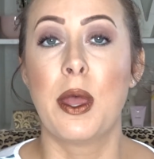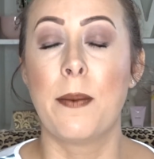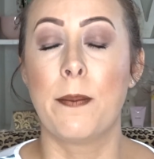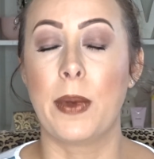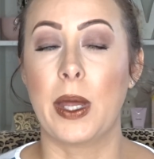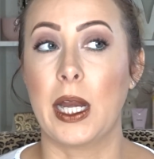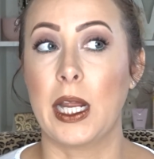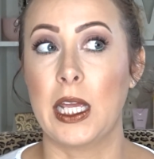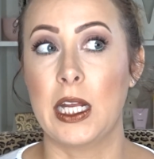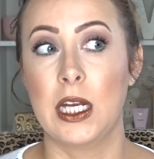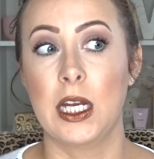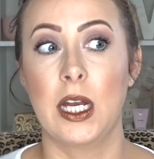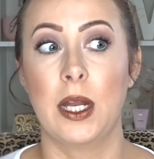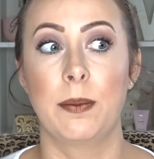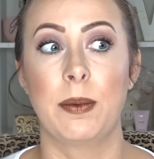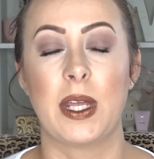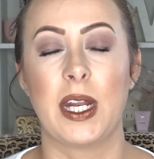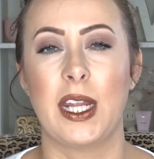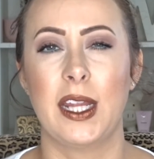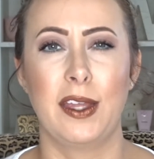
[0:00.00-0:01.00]
But I ended
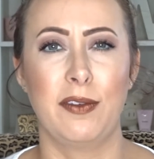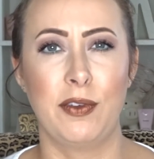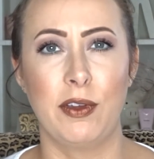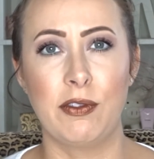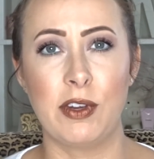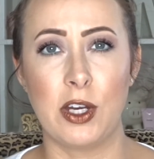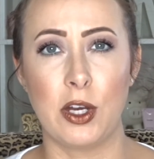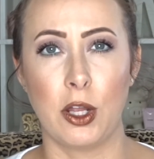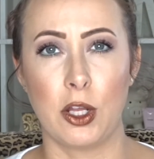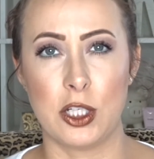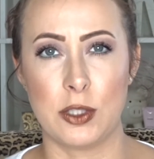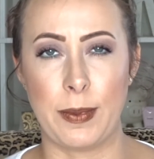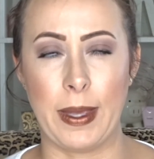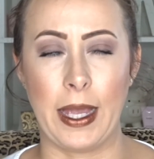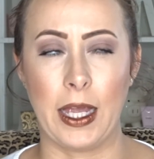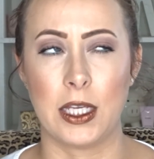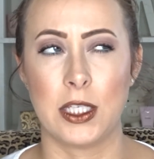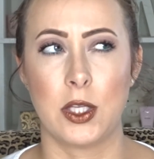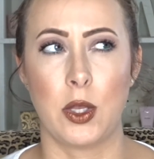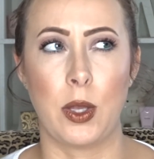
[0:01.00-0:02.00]
up getting like $15
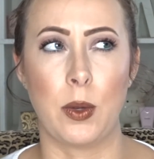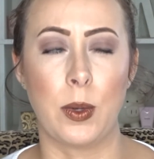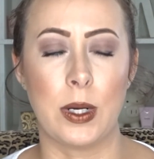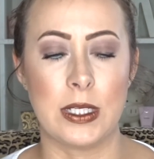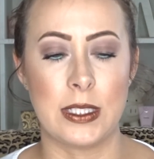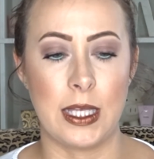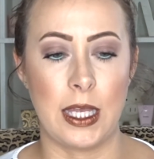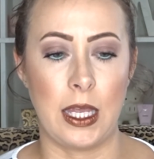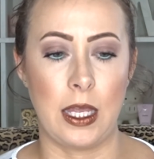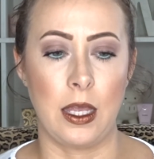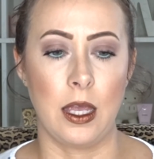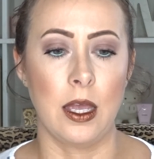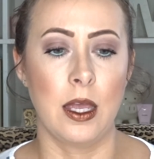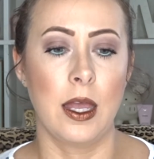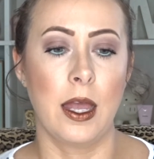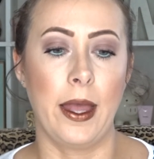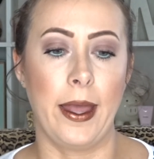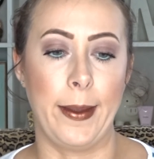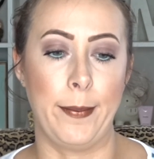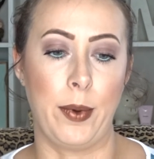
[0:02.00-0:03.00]
back, so I want to say
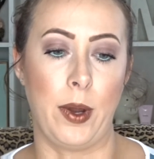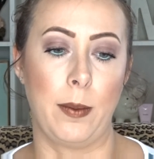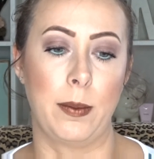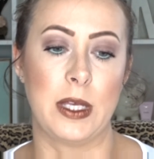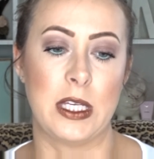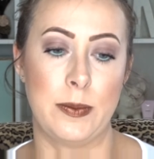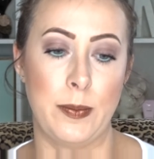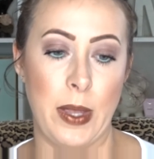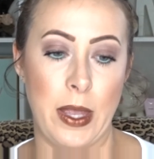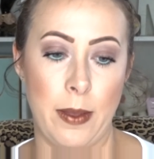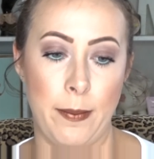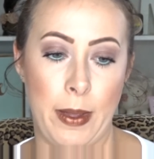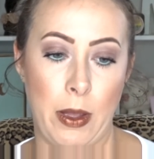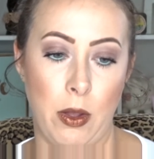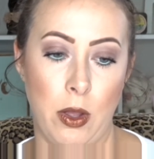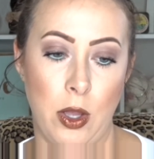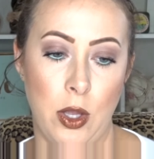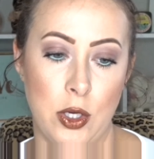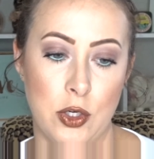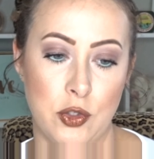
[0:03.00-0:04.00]
I probably spent
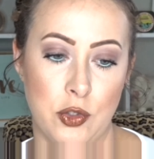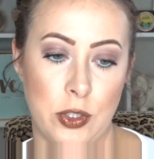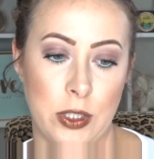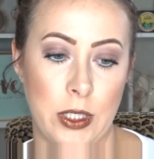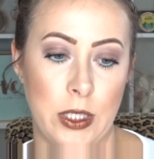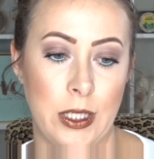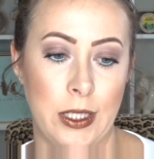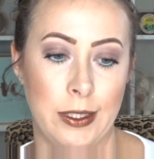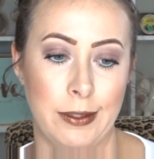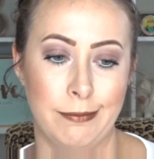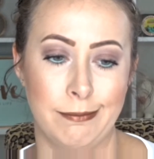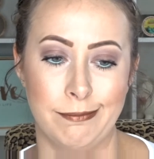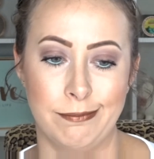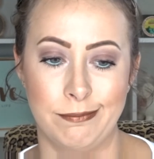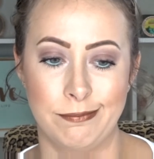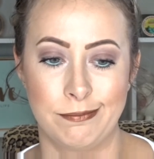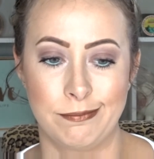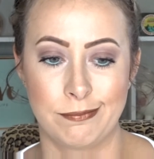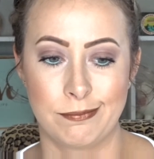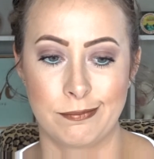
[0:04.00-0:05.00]
about
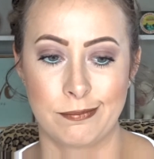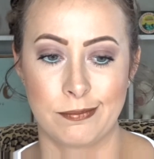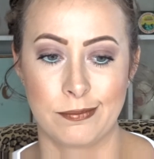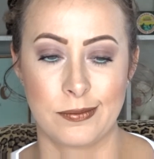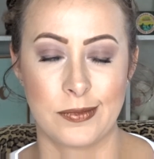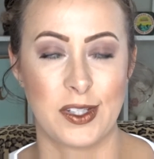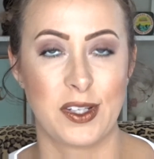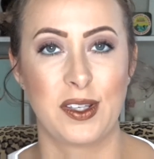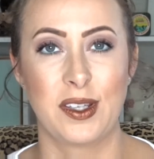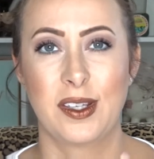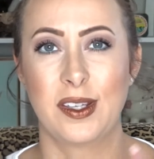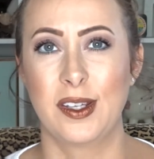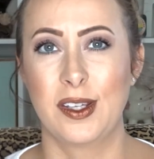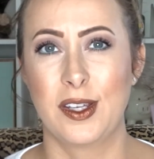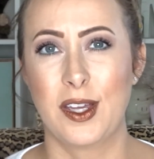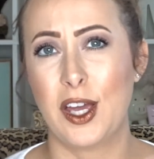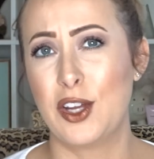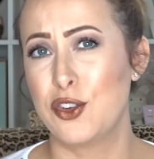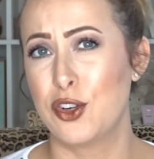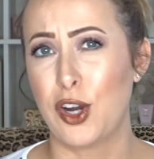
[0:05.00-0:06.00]

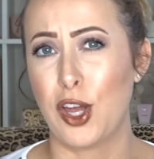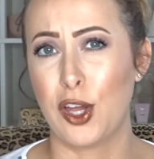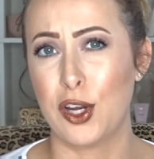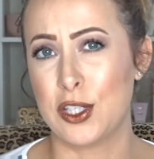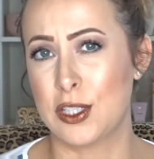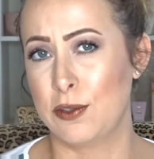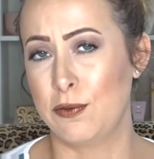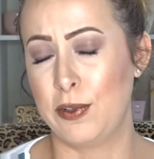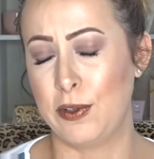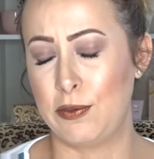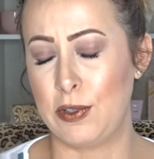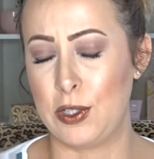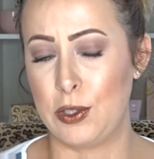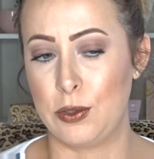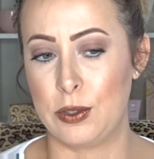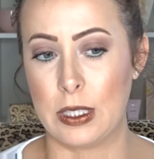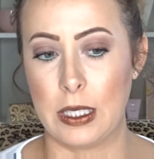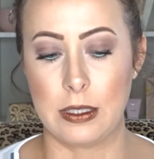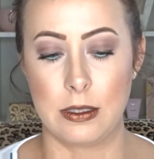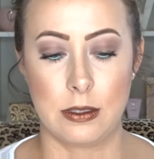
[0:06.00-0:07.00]

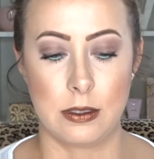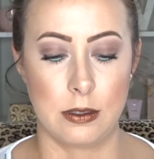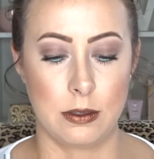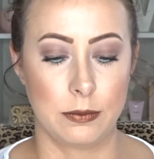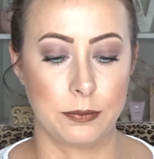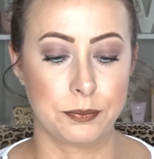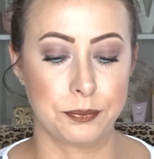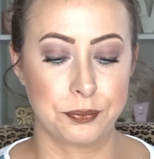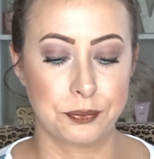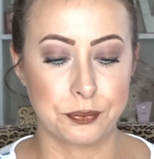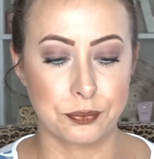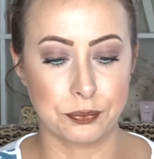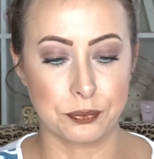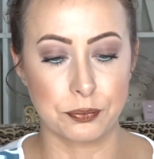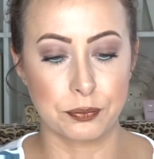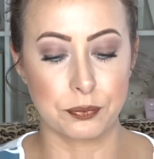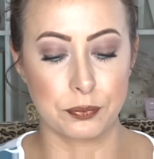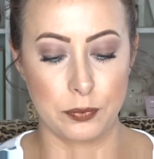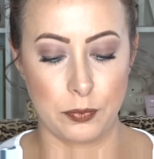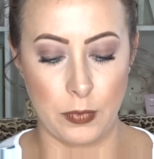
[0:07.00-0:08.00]

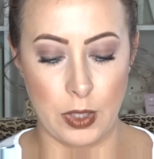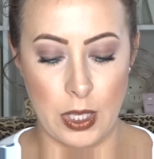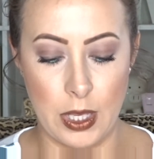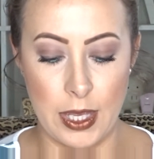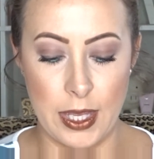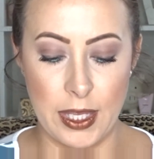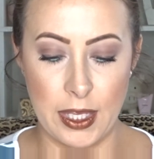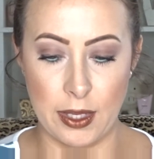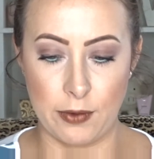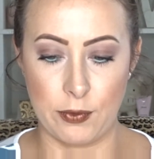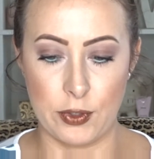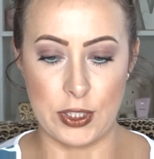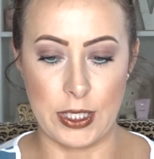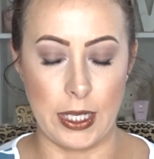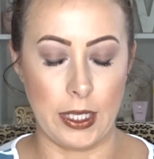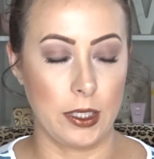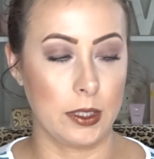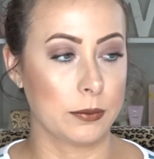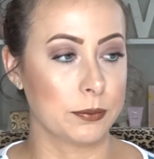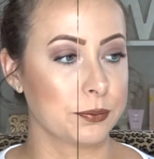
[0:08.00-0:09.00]
$100.52, give or
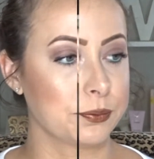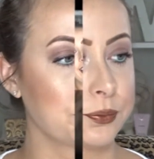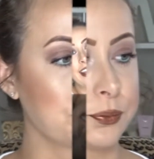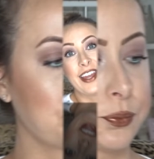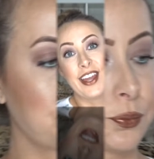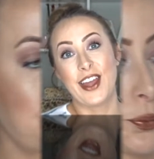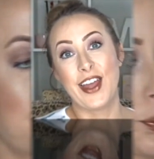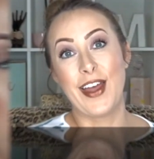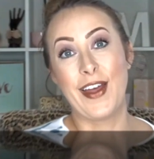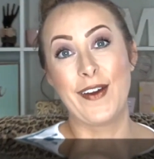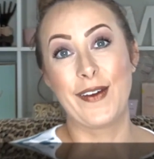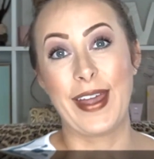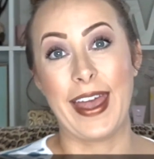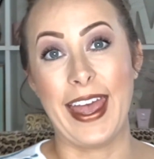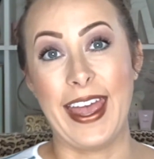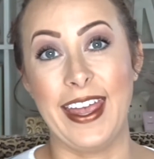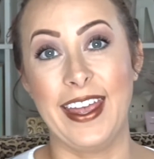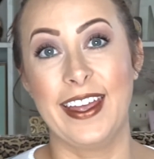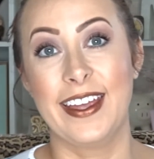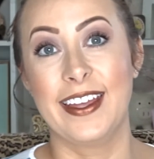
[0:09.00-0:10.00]
take. Okay,